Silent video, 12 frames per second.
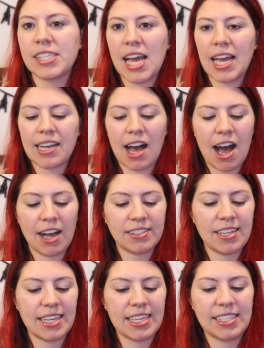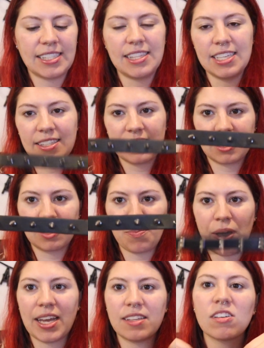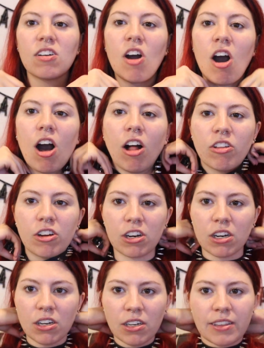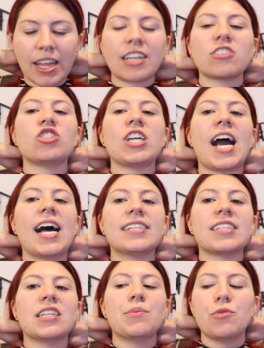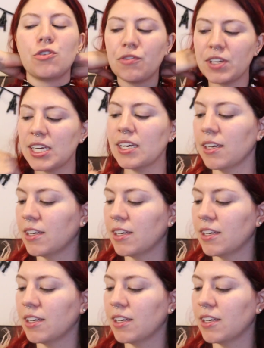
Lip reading: thing I got is this spiked collar like she has in the movie.